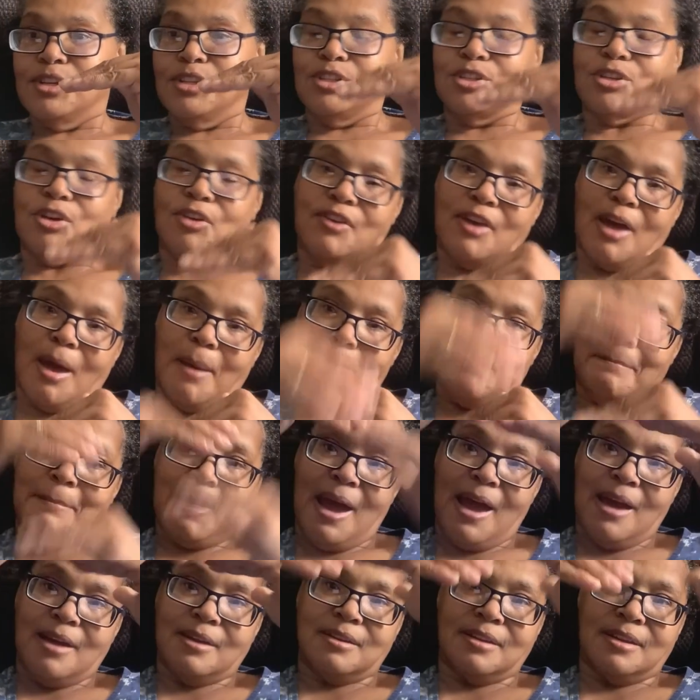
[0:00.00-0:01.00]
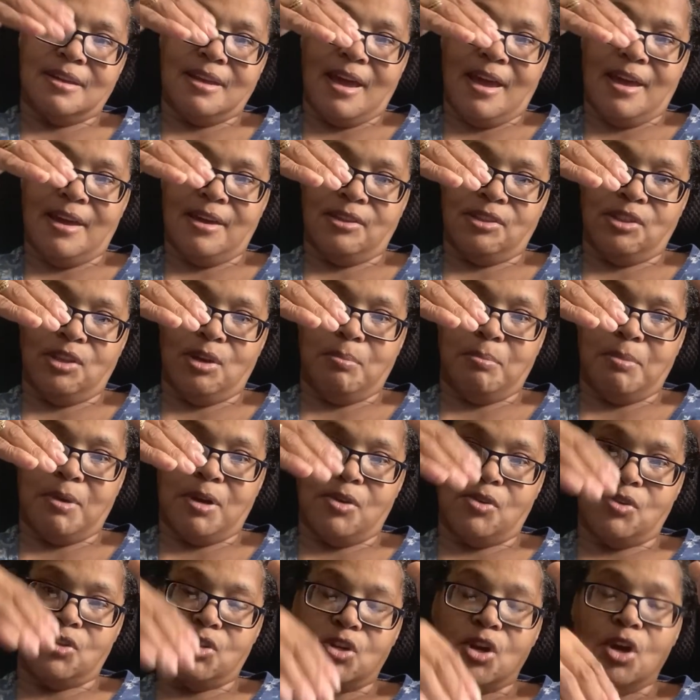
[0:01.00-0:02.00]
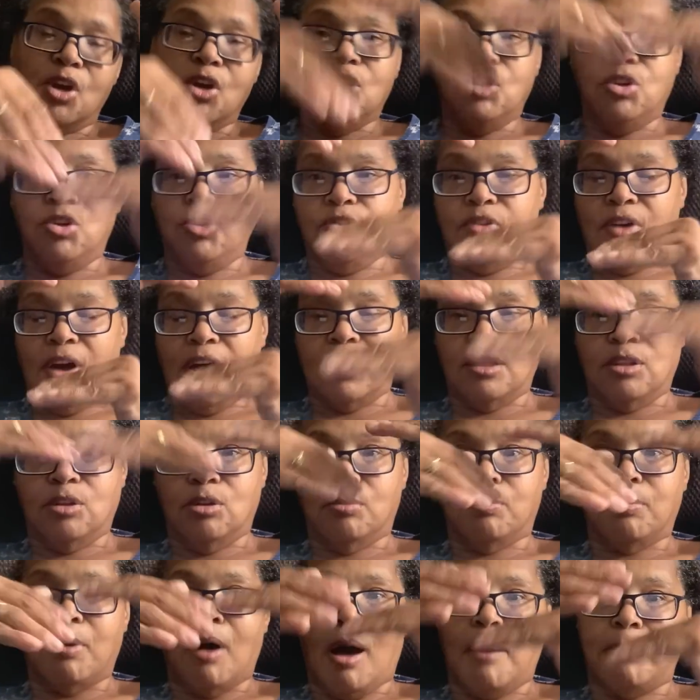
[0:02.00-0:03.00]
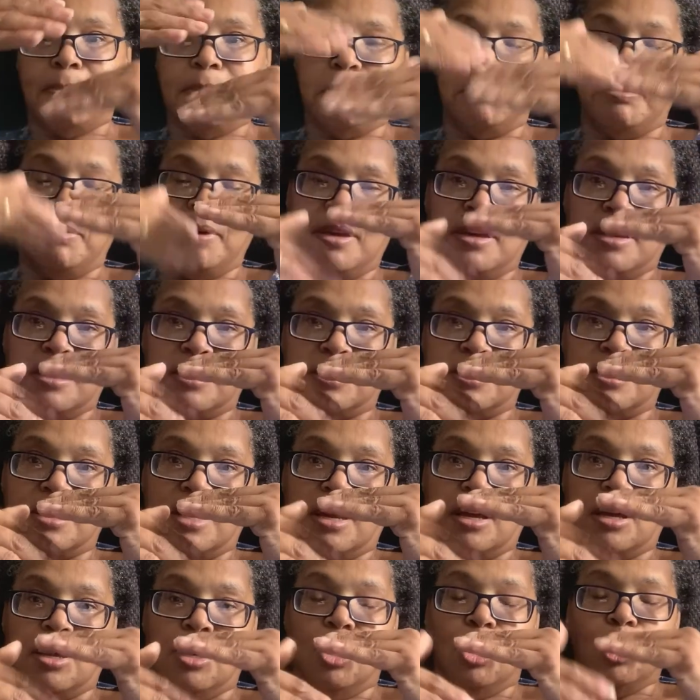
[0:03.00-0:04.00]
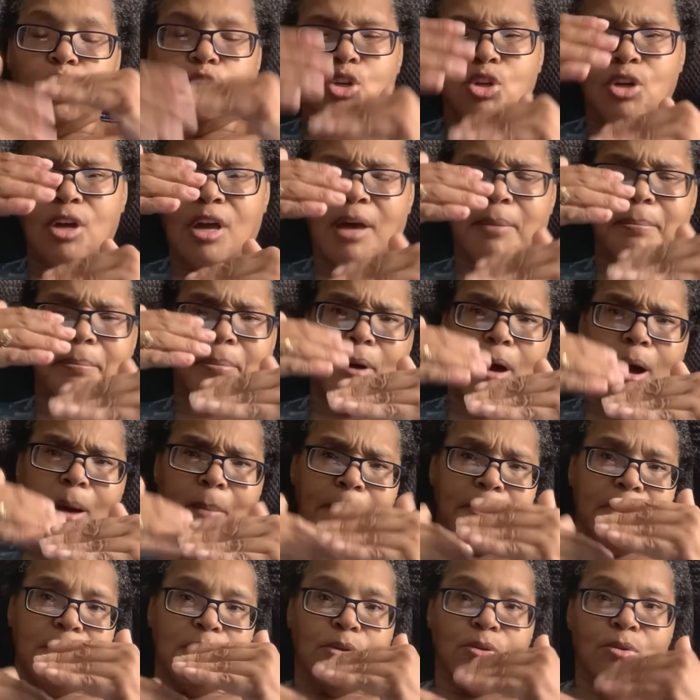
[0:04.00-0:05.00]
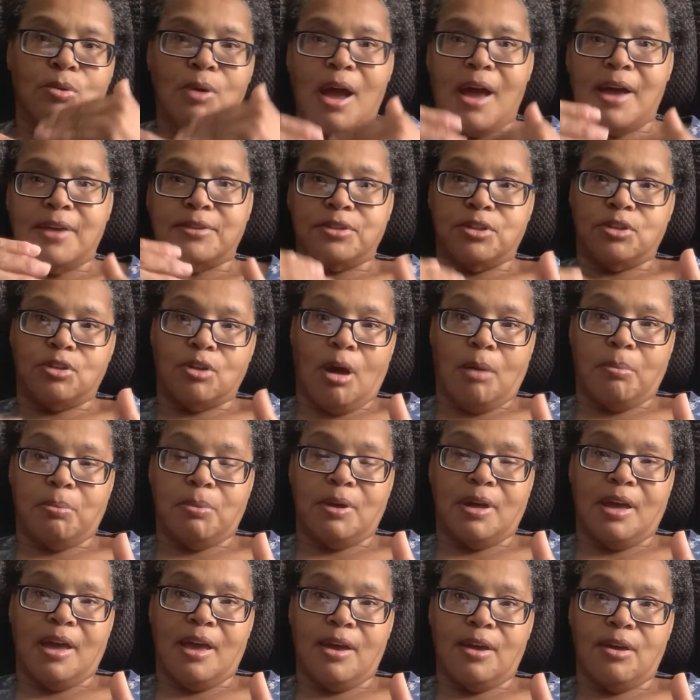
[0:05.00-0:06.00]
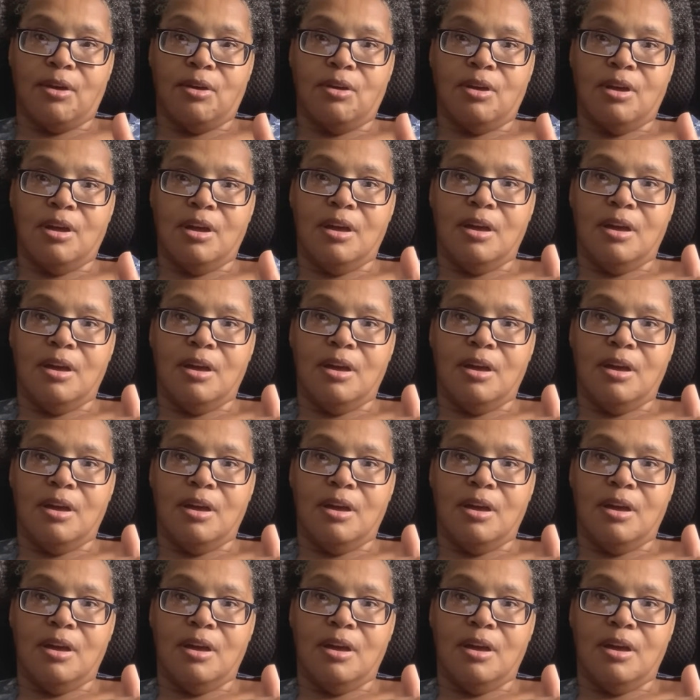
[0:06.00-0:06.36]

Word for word: So you got Matt and Kay in their marriage. You got little Poppy being sick. You got Poppy who has a doppelganger.